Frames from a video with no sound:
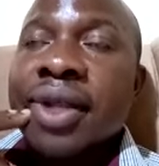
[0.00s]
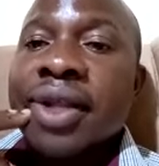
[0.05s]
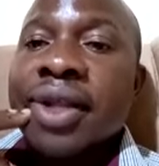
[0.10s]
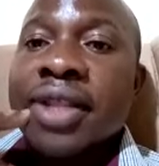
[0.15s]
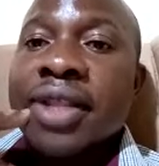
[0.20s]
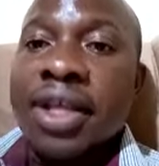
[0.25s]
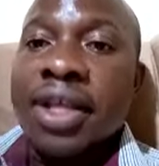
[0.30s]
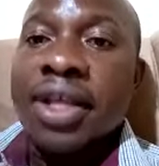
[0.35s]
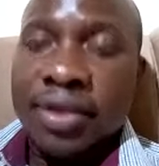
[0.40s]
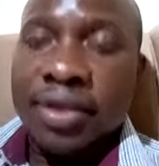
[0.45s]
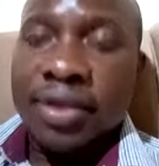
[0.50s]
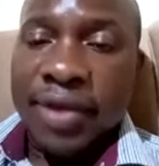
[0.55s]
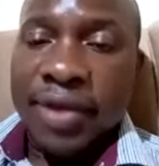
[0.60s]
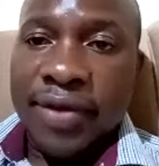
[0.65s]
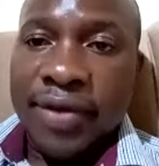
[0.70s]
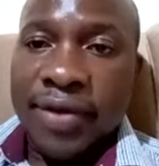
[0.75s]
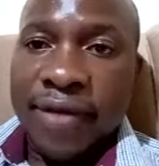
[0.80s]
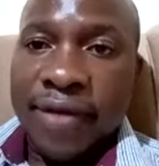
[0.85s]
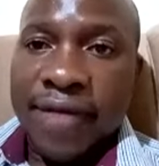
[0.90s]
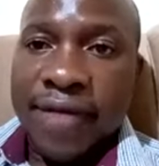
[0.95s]
the way
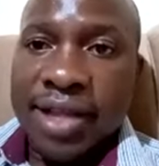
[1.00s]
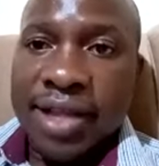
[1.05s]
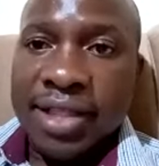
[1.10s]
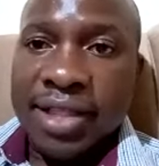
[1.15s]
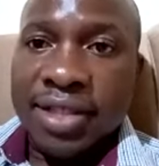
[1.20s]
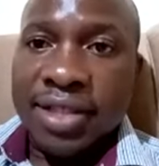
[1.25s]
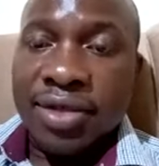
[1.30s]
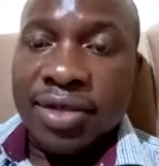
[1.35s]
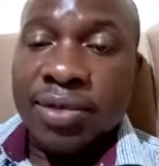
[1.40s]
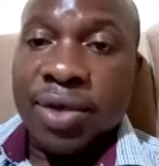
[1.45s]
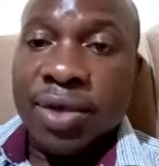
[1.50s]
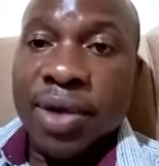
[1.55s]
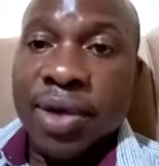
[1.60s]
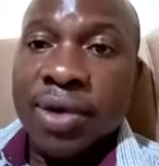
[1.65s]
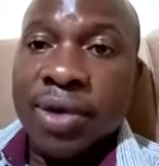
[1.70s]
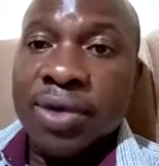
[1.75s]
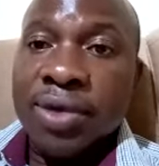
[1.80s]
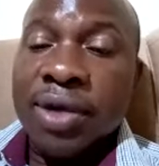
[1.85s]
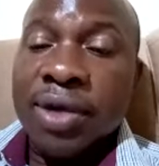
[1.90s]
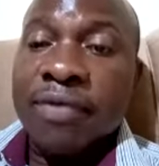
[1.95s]
we have done this. Tomorrow, we are
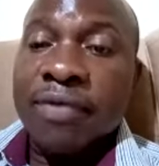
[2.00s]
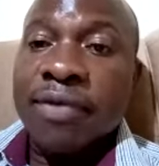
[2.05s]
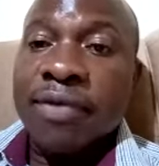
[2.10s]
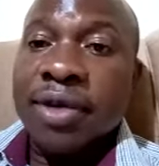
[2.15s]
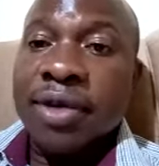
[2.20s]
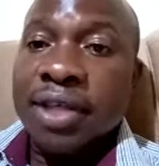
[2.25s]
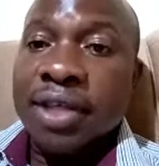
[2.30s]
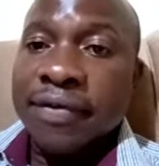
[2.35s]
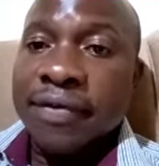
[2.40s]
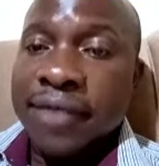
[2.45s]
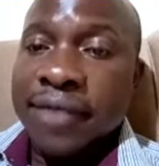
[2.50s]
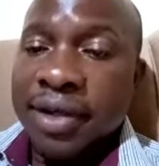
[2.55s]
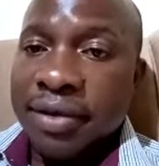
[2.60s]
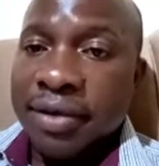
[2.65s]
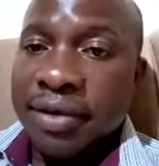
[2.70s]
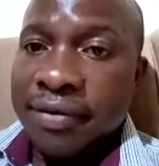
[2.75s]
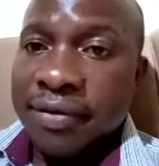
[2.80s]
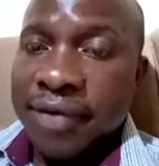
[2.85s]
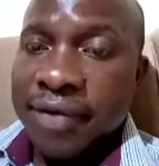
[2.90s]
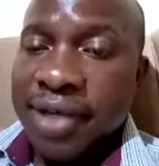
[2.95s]
going to have Dr.
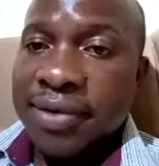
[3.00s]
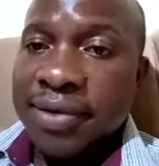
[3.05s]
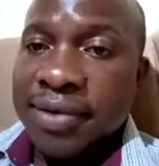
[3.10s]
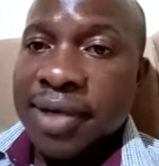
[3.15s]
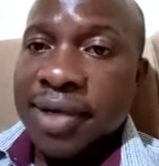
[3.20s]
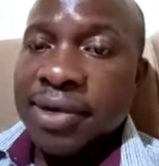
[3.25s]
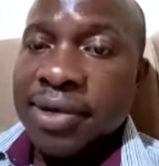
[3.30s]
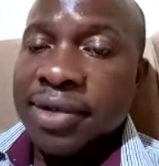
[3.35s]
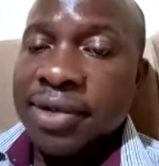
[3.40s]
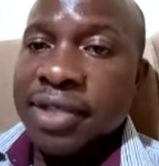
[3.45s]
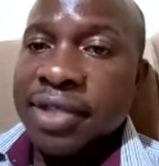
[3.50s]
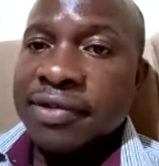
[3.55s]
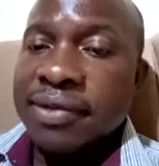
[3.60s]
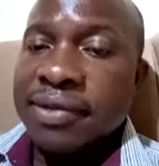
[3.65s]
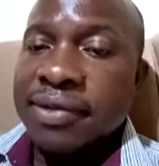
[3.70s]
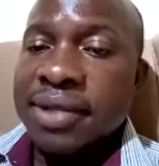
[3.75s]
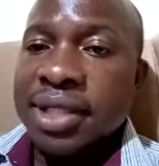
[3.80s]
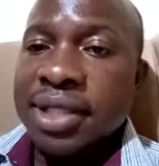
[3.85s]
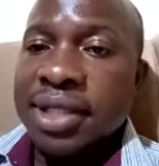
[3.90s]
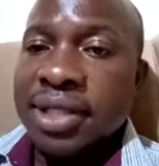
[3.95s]
Fidelov, and we are going to give him
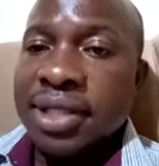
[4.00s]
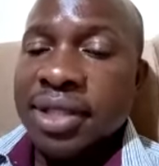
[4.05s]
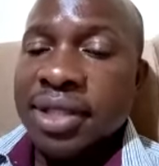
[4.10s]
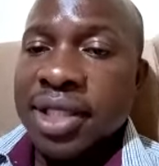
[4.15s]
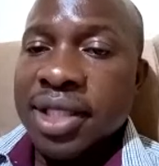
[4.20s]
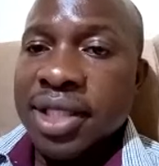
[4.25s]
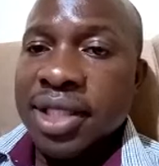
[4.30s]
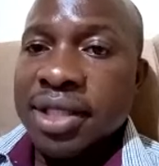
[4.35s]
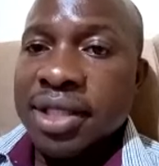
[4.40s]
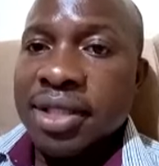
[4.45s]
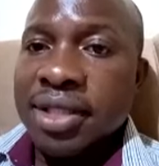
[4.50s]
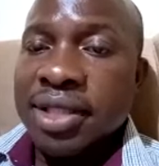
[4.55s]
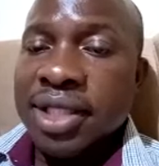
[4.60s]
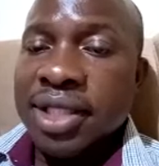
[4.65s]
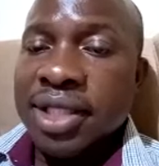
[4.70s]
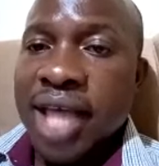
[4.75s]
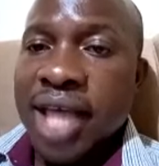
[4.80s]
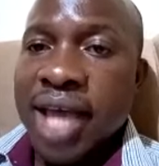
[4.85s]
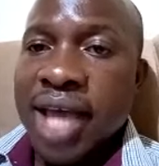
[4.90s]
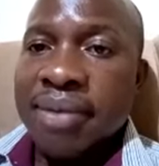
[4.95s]
his
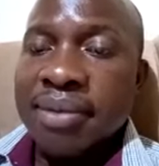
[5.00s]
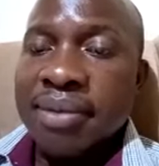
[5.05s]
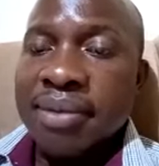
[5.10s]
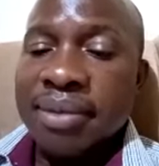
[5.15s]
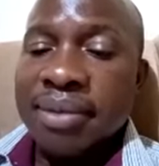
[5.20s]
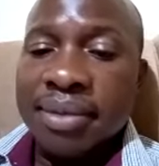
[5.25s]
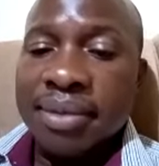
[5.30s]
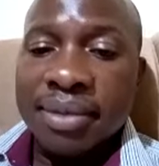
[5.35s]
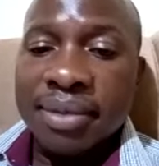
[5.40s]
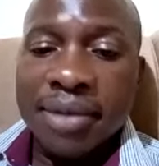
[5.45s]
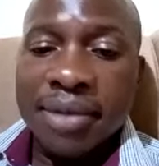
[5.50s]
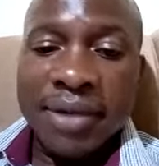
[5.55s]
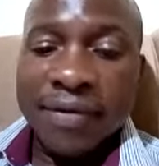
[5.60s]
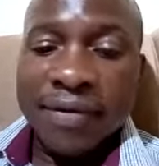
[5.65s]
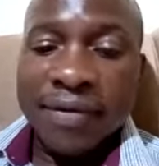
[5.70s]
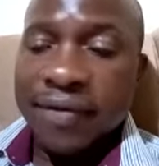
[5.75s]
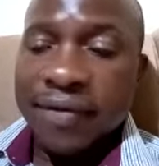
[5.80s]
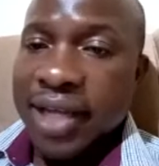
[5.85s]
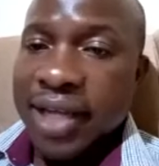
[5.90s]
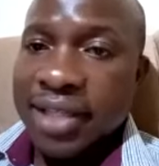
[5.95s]
time,
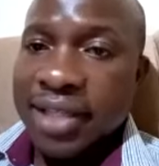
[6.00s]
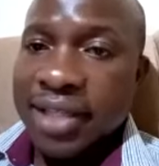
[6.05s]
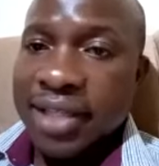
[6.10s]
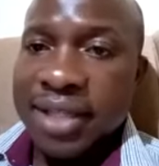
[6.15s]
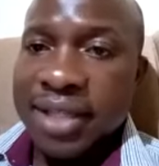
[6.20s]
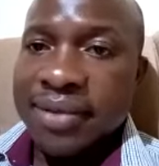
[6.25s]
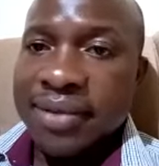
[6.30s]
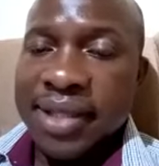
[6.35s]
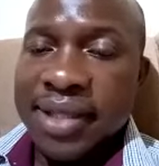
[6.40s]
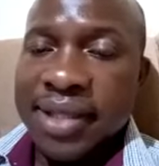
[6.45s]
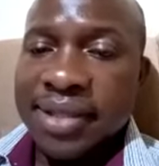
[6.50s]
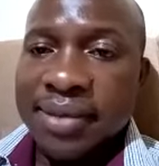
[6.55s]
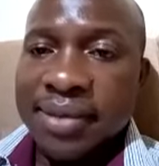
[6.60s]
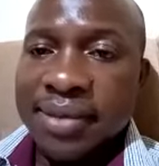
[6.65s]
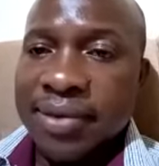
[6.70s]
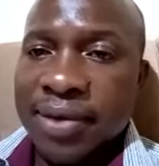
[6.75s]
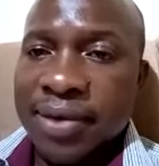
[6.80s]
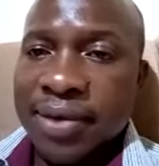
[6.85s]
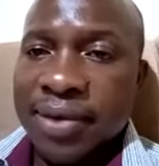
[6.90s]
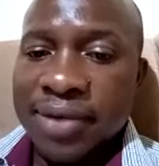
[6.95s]
maybe 30 minutes maximum.
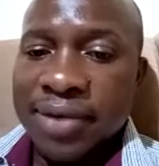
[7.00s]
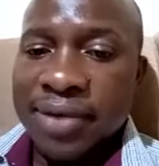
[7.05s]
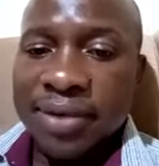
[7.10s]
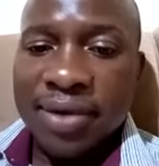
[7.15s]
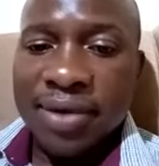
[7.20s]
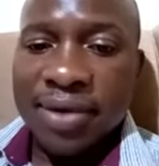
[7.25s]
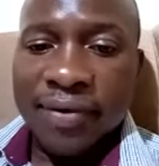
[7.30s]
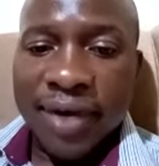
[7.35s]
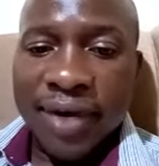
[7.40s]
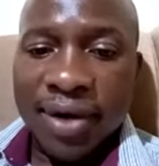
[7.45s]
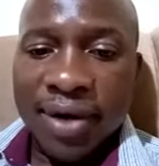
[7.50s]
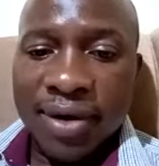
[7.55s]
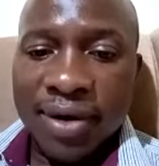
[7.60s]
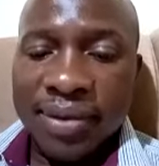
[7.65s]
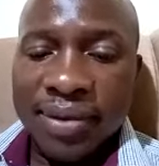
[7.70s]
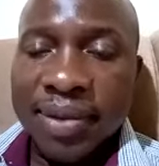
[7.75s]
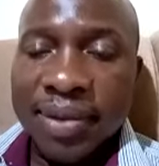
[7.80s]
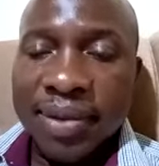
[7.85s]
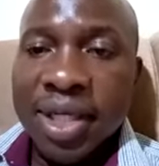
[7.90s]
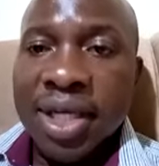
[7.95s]
We don't want to go very long
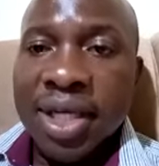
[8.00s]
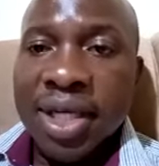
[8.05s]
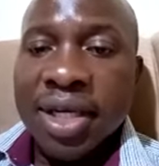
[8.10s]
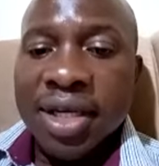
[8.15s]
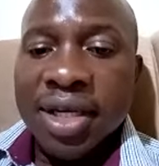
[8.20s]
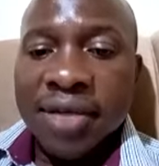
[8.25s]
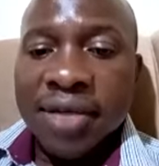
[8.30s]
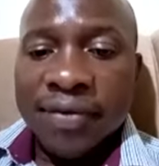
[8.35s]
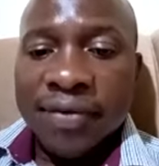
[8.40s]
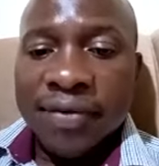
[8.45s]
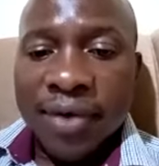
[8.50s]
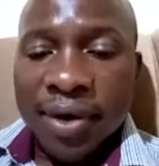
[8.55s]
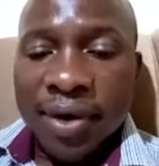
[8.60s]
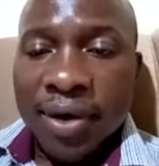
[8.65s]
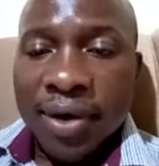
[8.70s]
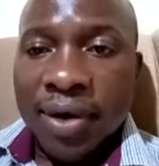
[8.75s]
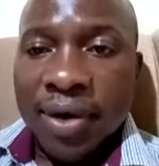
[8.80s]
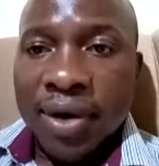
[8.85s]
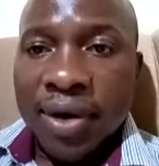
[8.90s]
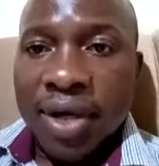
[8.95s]

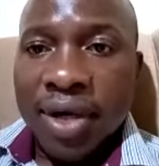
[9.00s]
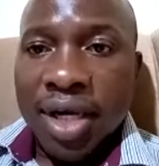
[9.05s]
for